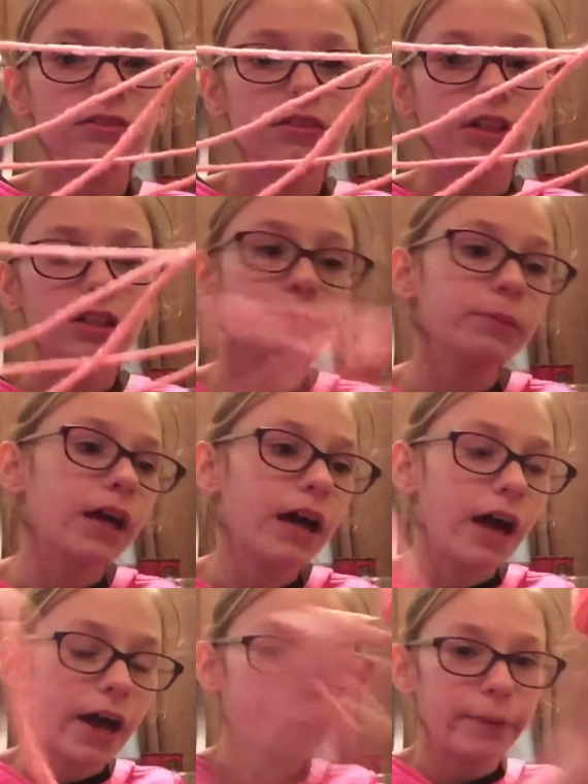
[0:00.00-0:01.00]
dirty, but
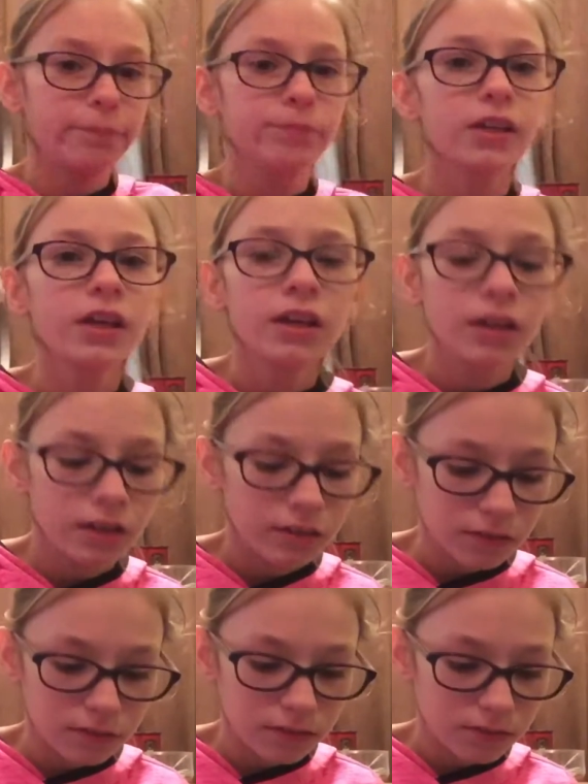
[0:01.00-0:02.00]
I'm
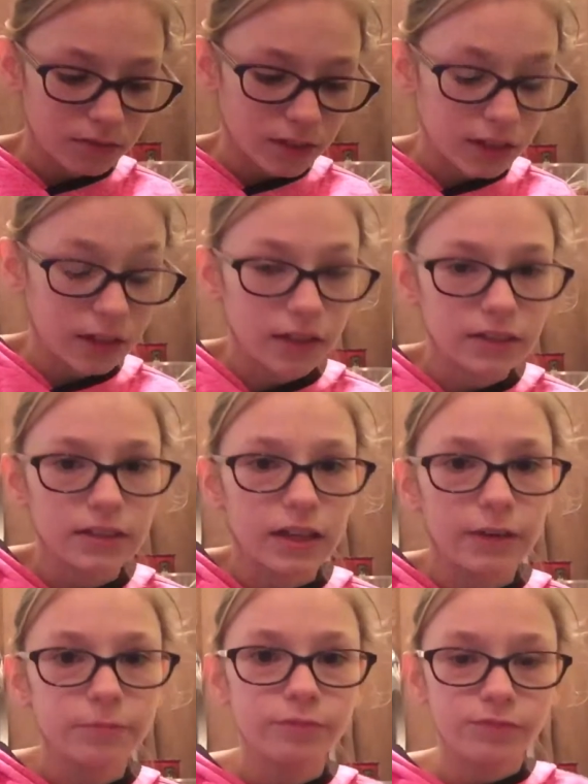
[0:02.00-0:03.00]
gonna get to
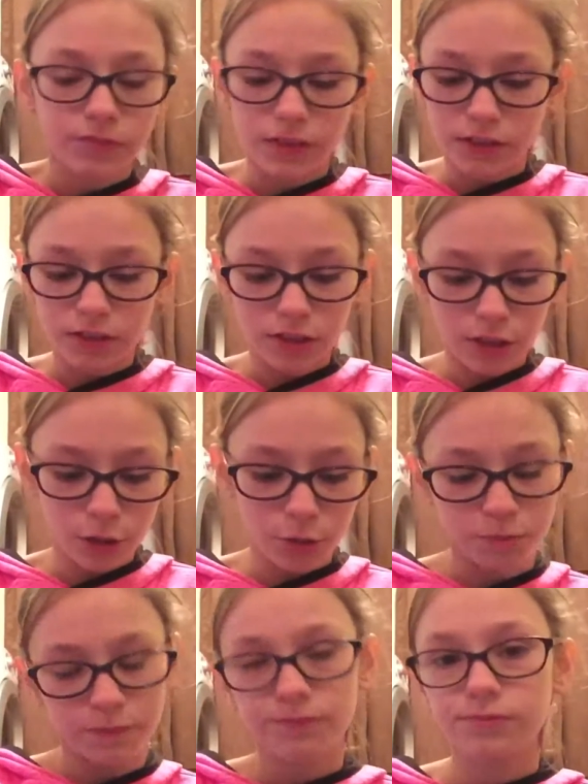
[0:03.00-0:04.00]
that.
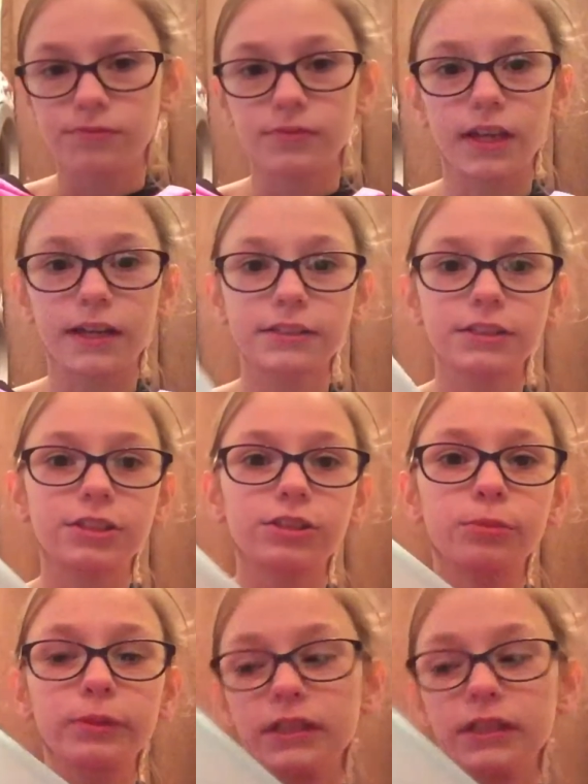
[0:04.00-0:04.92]
So next you'll be